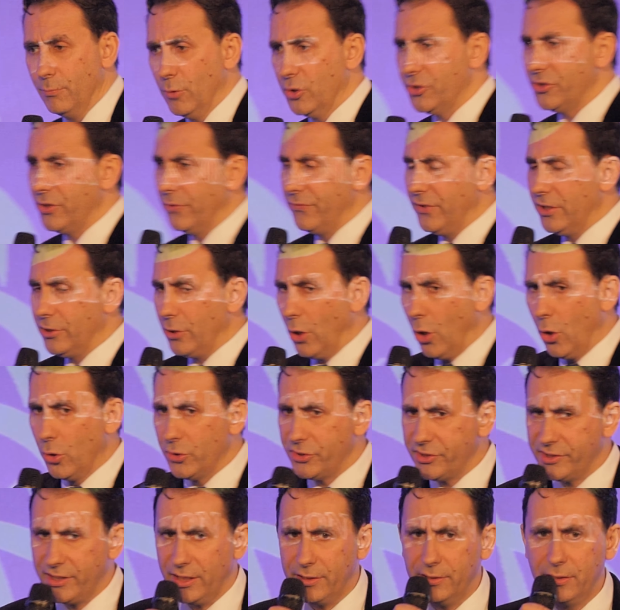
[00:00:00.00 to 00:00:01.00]
most of it
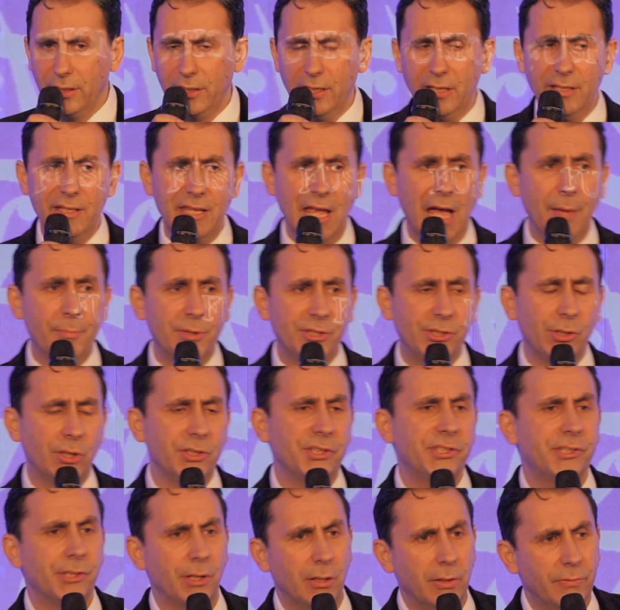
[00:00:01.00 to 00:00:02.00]
hosted in the
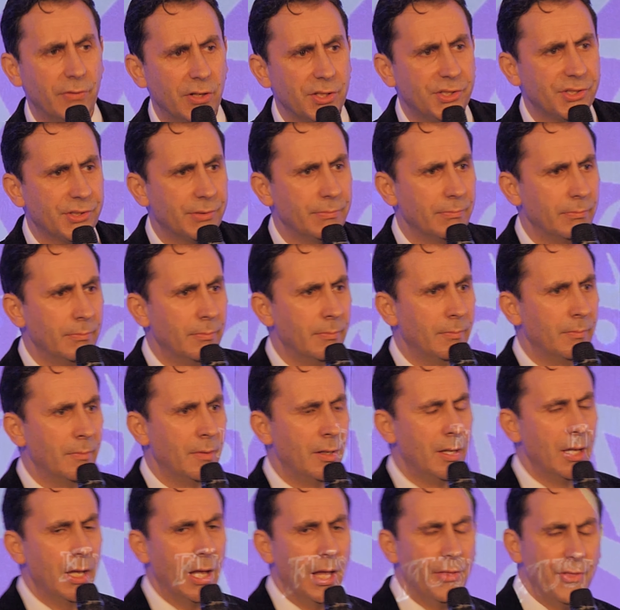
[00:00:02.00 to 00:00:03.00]
Amazon service.
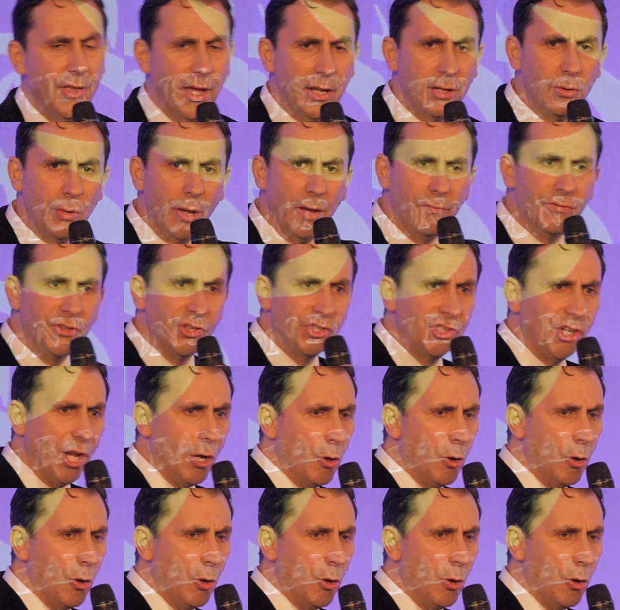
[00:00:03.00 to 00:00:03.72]
And then you have the